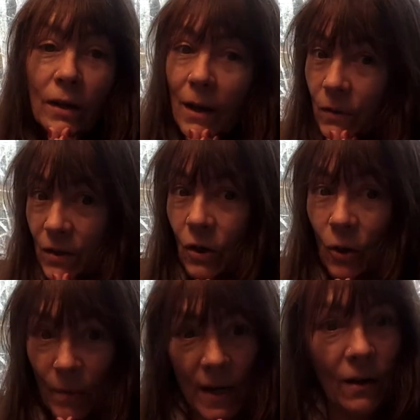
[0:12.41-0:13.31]
us to call
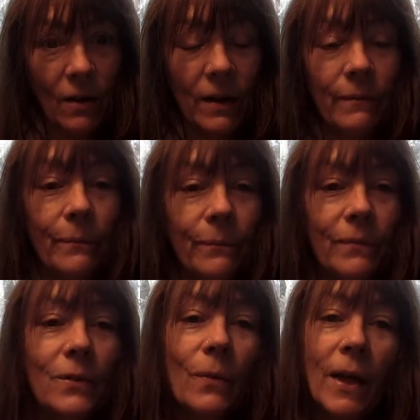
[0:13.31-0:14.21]
them Aaron.
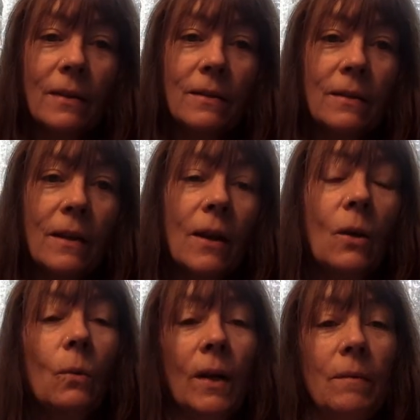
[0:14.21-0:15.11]
So that's
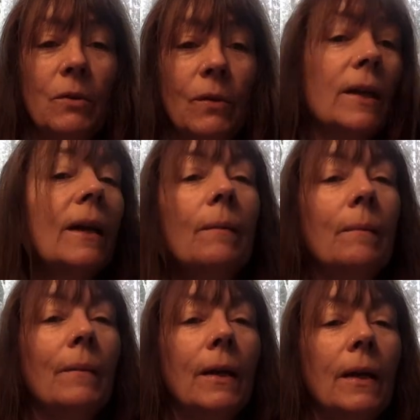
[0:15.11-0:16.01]
what I'm doing.
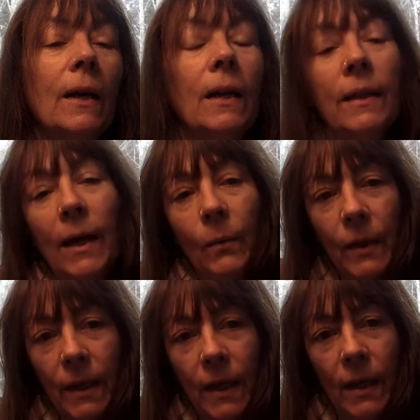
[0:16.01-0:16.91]
I'm
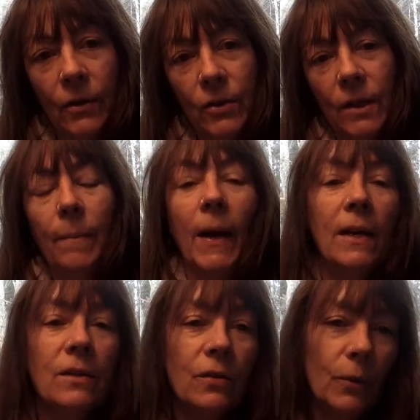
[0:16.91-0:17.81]
allowing energy to
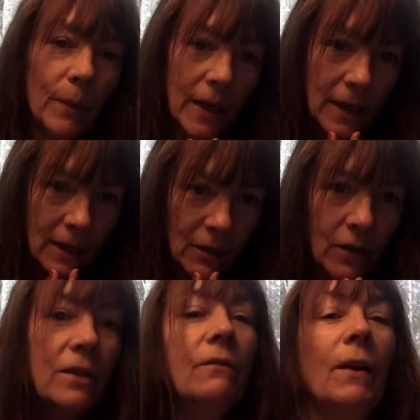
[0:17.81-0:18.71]
pass through me and turn
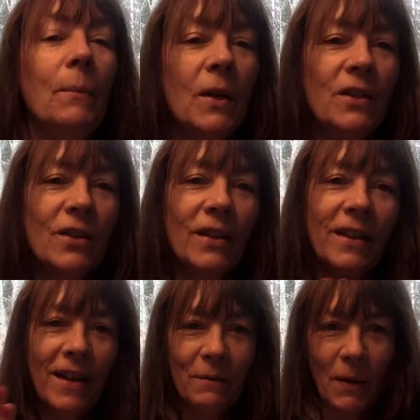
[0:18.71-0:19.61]
into
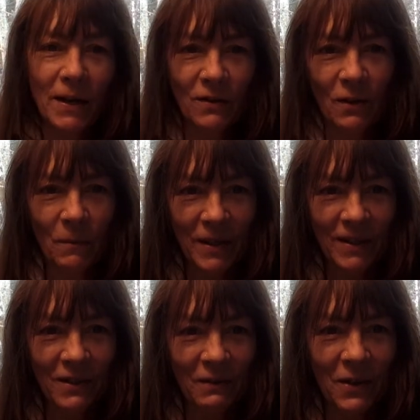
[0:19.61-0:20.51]
vibration and pass on a
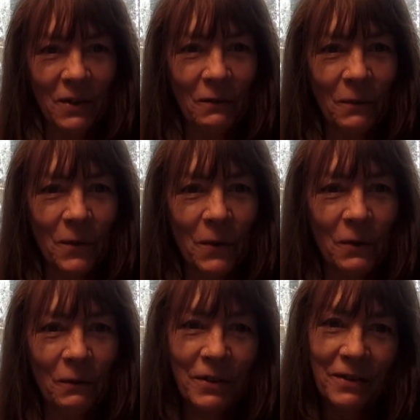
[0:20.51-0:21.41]
message for you from the
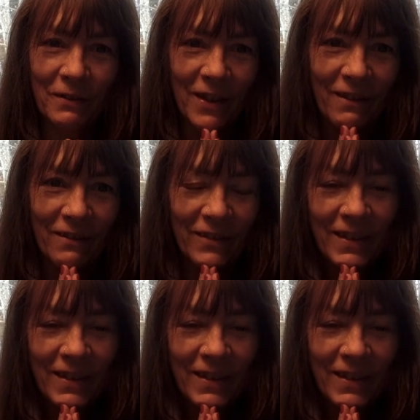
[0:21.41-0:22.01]
universe of love.